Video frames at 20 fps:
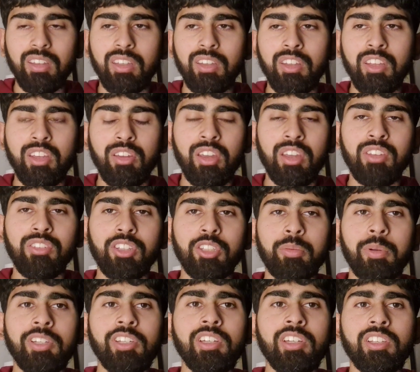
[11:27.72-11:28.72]

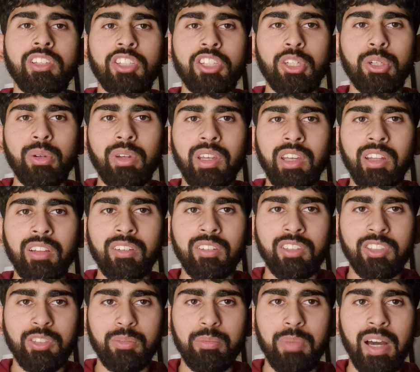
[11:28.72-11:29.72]
especially considering
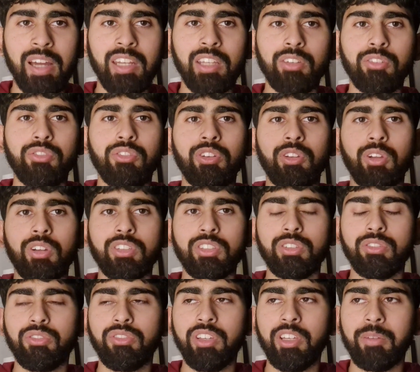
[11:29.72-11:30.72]
England's batting
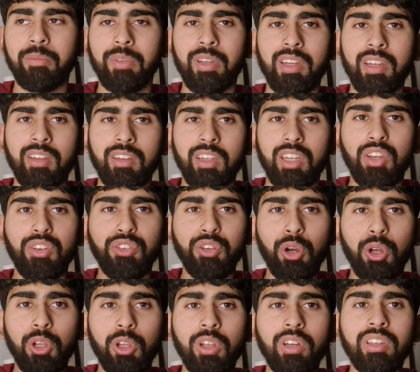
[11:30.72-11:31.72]
philosophy, if
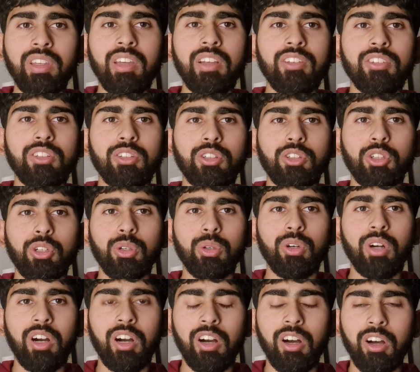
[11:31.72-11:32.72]
you're looking to go
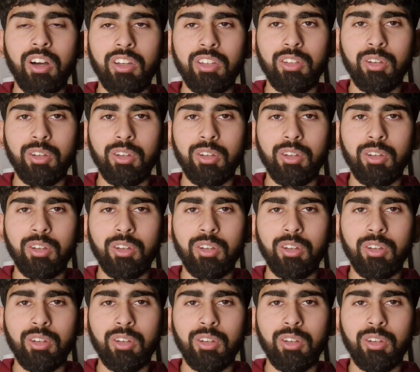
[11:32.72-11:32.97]
hard